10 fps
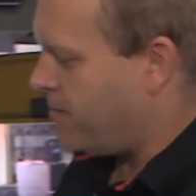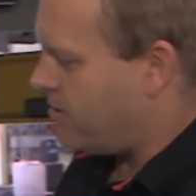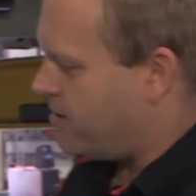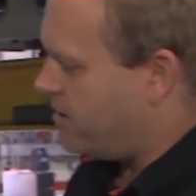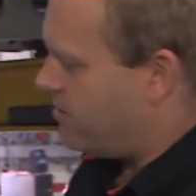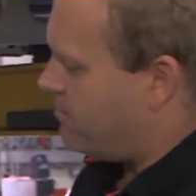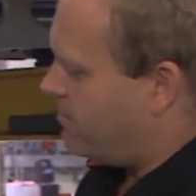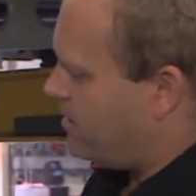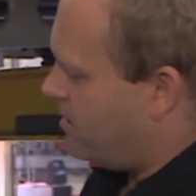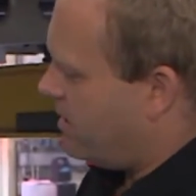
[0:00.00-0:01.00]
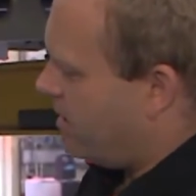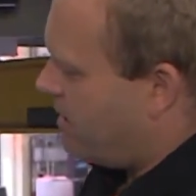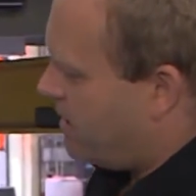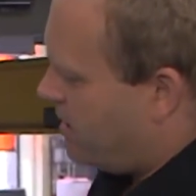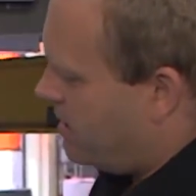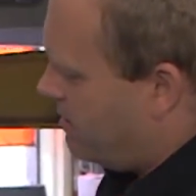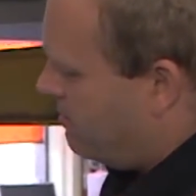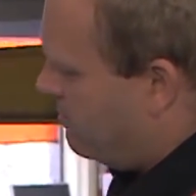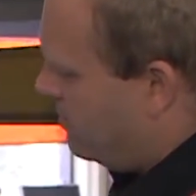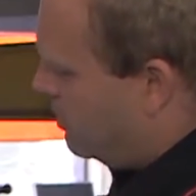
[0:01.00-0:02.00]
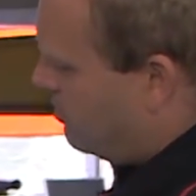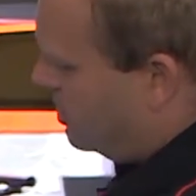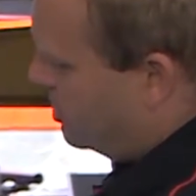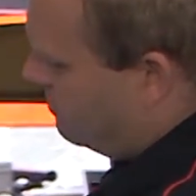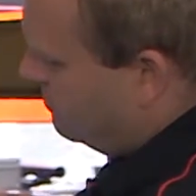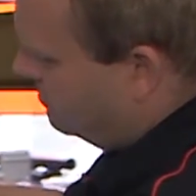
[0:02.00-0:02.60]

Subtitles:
mounted in this position